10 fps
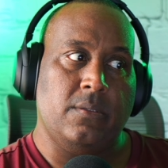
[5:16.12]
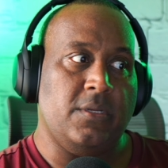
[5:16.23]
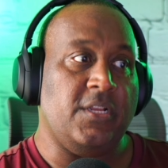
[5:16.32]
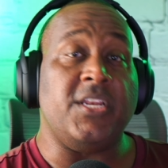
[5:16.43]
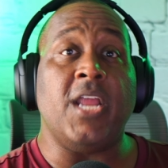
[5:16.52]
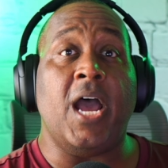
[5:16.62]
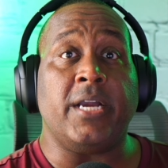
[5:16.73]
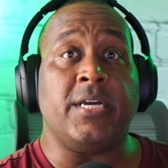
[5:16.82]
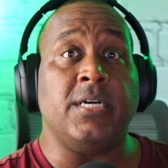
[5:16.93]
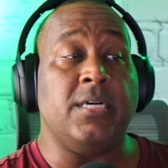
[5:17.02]

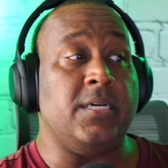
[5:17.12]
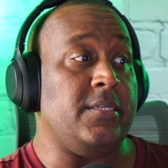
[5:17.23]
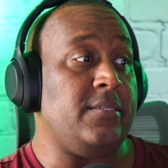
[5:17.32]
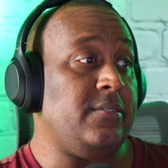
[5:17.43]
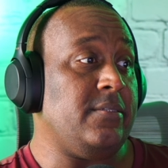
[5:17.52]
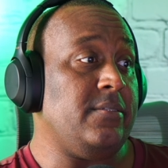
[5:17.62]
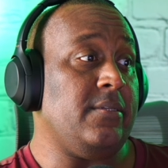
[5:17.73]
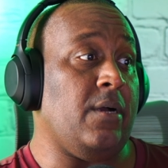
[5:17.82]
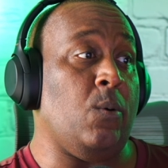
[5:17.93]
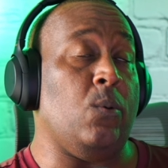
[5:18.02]
Not good.
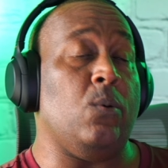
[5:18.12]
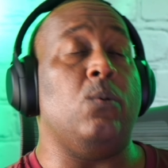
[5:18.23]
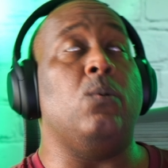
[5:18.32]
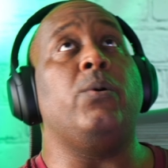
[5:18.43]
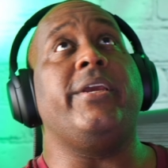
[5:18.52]
Oh, he